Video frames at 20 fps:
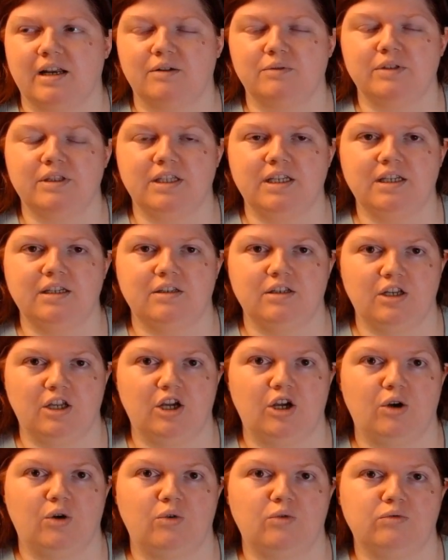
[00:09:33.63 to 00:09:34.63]
I would think
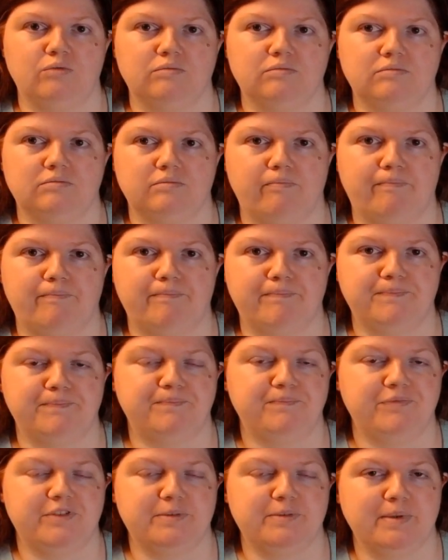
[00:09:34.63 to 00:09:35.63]
no
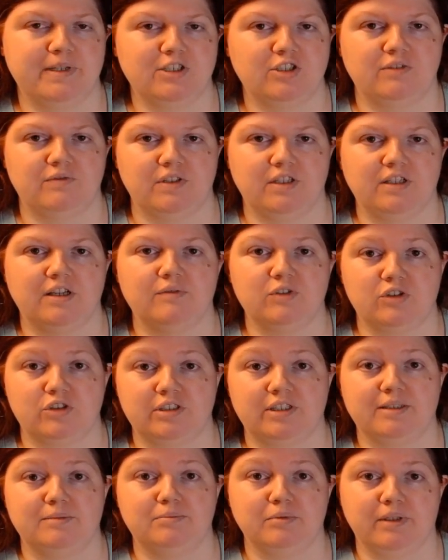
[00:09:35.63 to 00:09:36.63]
especially if the governor
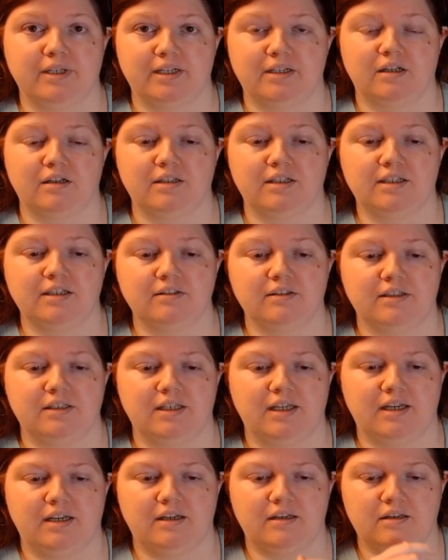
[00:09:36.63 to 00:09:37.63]
did plan on killing
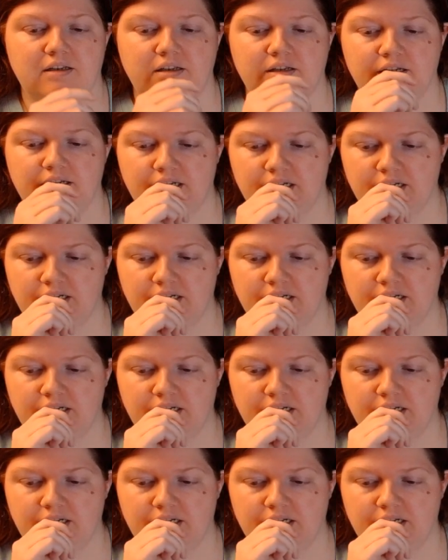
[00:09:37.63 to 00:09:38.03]
Nate.